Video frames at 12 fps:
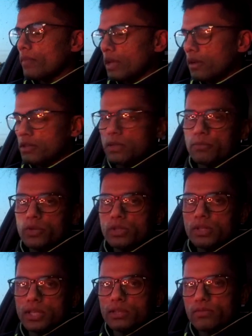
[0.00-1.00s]
because I'm
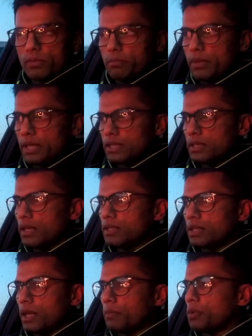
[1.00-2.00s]
using this for
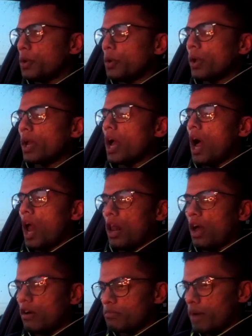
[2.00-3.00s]
business and I'm doing a
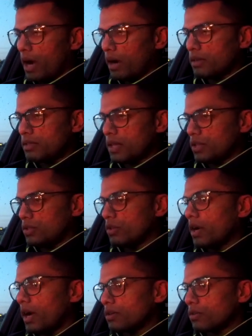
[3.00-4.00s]
lot of miles. As you
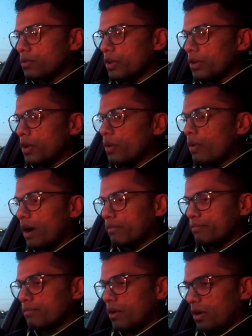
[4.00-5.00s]
guys already know,
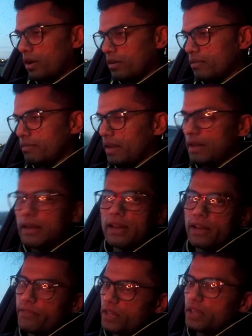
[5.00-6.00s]
I'm on nearly
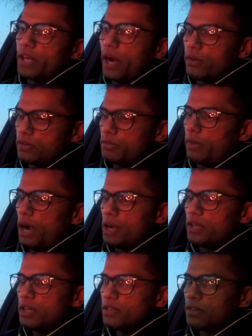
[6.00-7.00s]
11,000 miles,
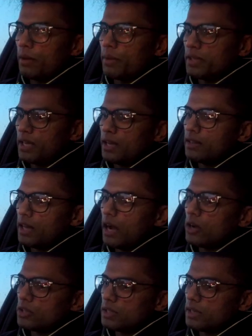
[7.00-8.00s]
so I'm on
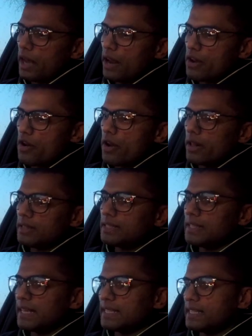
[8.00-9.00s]

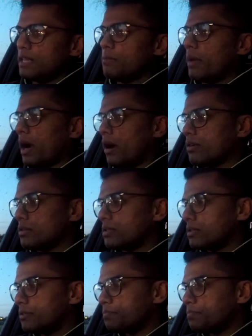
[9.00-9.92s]
10,960 miles